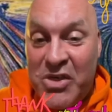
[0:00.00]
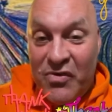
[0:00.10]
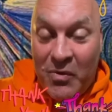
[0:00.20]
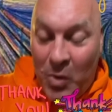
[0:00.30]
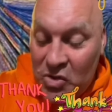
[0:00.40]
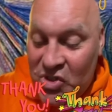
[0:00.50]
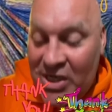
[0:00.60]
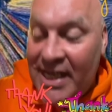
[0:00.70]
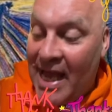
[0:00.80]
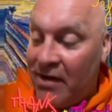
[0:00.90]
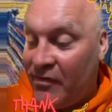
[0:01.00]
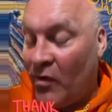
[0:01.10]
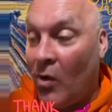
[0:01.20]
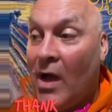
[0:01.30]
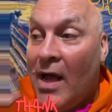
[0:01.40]
Thank you for watching
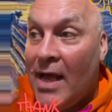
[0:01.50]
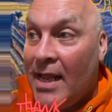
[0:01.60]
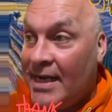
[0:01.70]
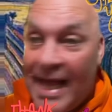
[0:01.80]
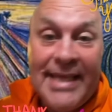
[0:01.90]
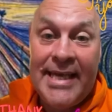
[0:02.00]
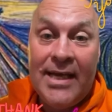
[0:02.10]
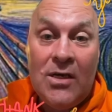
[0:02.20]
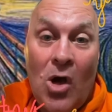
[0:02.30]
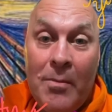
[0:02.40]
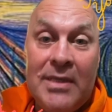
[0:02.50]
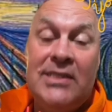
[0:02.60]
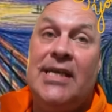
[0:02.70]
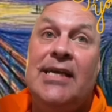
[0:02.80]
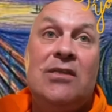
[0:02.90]
and for liking,
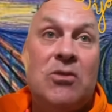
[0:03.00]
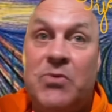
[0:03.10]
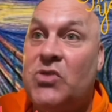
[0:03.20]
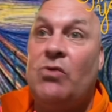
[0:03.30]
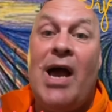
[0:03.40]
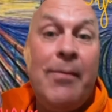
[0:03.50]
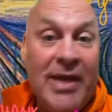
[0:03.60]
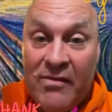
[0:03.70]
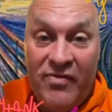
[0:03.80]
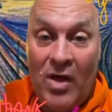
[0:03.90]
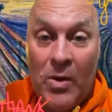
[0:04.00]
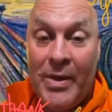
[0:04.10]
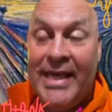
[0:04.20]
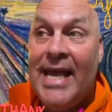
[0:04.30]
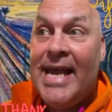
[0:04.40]
commenting, subscribing and
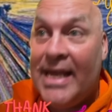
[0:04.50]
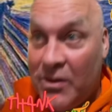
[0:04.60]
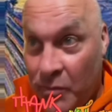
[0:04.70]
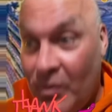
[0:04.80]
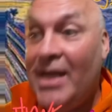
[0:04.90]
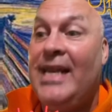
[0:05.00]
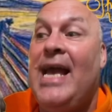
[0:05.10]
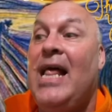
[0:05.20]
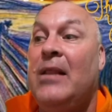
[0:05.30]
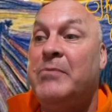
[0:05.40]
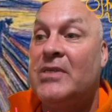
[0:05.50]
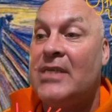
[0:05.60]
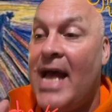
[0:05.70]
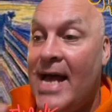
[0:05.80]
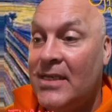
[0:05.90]
following. It really
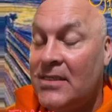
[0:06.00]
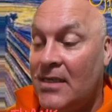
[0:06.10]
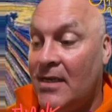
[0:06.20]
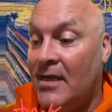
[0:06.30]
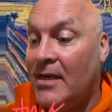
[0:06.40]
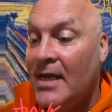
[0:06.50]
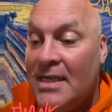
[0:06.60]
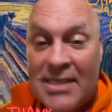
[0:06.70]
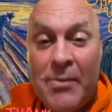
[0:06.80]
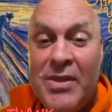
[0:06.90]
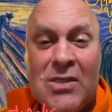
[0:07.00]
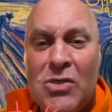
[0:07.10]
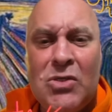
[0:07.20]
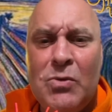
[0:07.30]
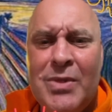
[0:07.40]
helps, and
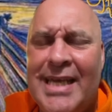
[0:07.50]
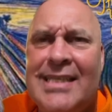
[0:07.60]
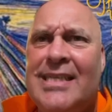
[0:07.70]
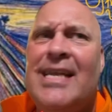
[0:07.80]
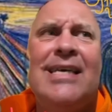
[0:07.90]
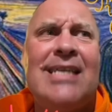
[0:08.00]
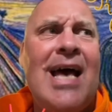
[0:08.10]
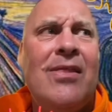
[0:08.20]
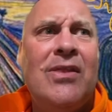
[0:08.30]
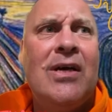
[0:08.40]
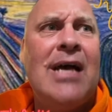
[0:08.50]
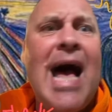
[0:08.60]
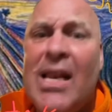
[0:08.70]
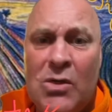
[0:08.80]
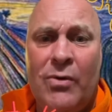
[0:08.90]
something to do with the internet and
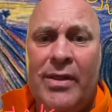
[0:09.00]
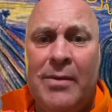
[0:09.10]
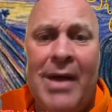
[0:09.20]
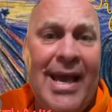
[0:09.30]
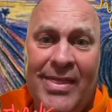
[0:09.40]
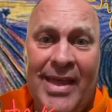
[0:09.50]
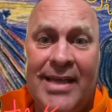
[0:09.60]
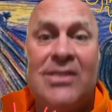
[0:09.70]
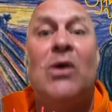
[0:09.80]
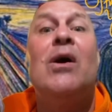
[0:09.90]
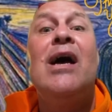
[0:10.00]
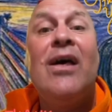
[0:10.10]
the algorithm, I think.